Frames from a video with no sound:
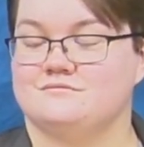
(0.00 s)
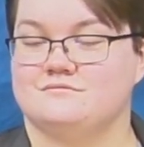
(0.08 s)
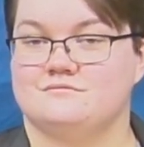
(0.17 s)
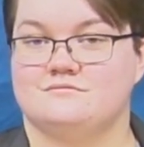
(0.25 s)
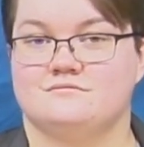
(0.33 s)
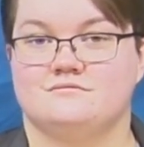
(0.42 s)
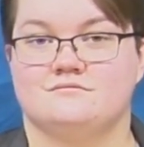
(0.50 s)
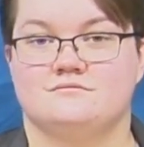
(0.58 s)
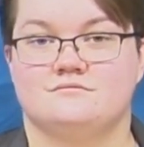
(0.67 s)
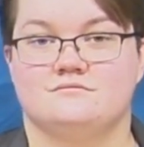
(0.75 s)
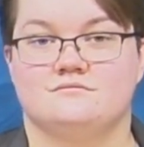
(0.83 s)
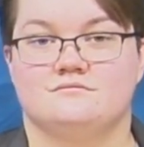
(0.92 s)

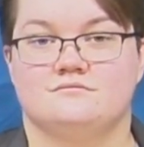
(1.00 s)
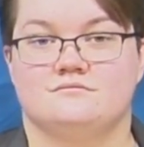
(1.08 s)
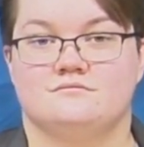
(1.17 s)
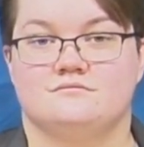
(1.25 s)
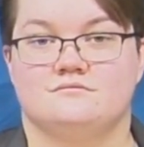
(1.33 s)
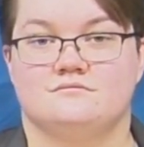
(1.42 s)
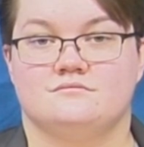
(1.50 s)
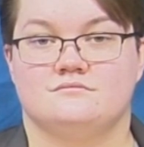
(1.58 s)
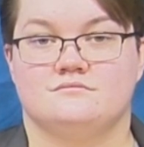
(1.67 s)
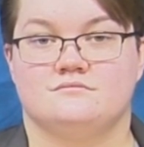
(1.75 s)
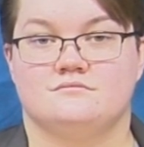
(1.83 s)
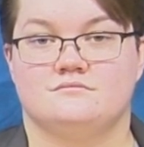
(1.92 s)

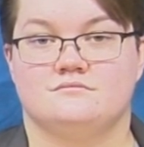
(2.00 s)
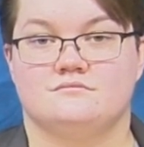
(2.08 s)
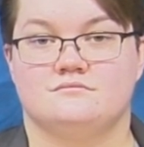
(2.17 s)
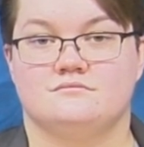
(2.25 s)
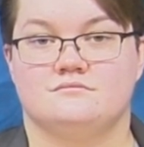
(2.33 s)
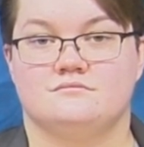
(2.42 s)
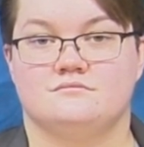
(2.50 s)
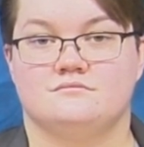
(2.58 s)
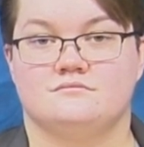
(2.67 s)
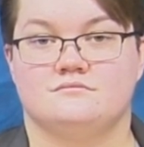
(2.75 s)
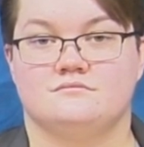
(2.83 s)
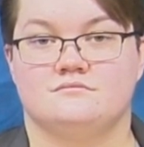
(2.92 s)

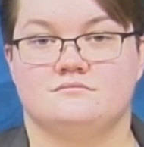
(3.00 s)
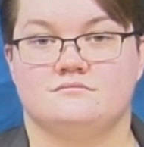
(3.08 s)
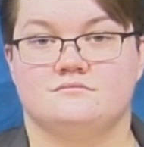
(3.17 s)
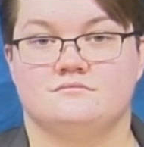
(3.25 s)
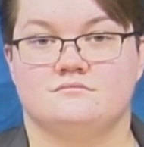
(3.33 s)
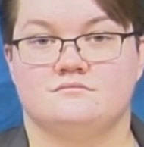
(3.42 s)
This person isn't speaking.